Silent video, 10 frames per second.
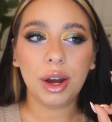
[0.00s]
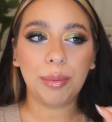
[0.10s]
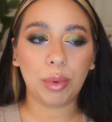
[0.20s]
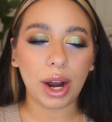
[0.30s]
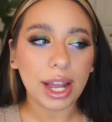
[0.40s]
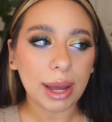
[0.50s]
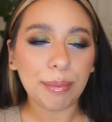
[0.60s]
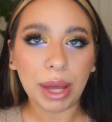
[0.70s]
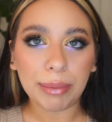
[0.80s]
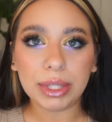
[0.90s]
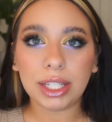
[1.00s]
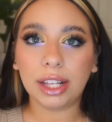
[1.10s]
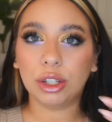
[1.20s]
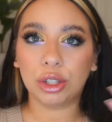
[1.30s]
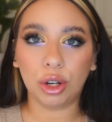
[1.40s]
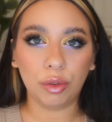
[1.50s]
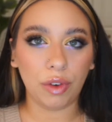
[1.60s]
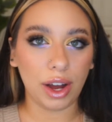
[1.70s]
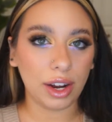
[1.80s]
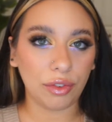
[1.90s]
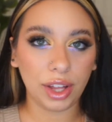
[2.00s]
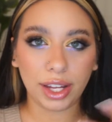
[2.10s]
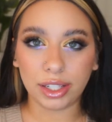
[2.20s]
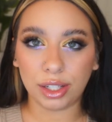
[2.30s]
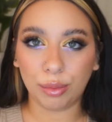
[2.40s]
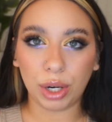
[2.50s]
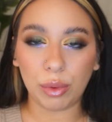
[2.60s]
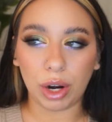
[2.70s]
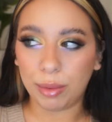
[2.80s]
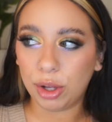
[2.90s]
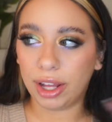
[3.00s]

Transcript: bright and pigmented, they're so fun, I feel like it's still pretty wearable.